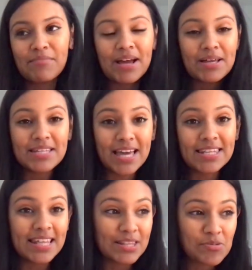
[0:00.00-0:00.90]

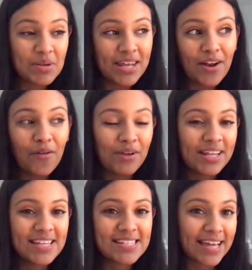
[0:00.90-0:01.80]
So my dad got
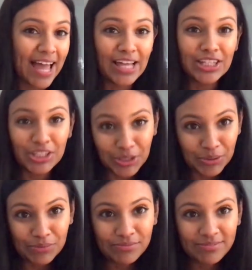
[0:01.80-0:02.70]
ready. He's like, I
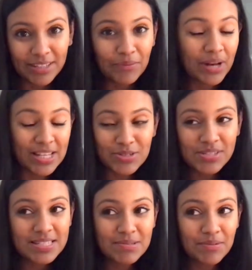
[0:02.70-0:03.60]
knew, like as soon
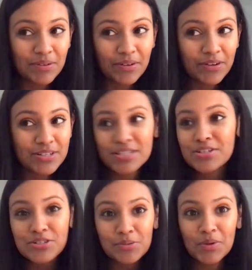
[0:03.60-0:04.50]
as your
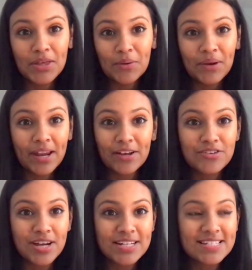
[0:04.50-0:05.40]
sister told me that you were getting
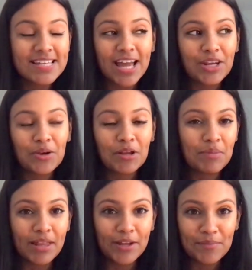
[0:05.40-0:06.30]
contractions, like I knew you were gonna
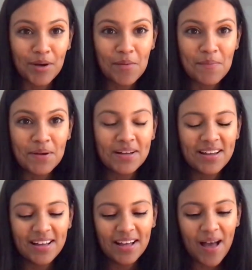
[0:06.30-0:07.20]
be like your mom.
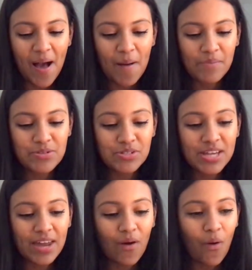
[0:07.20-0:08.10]
So
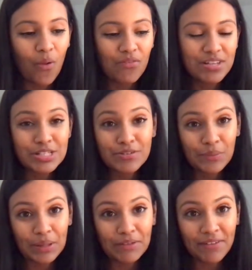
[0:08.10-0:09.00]
she had all of us
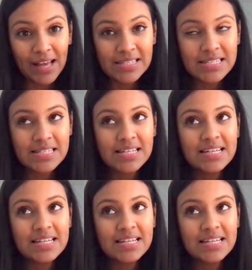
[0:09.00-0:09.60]
really fast,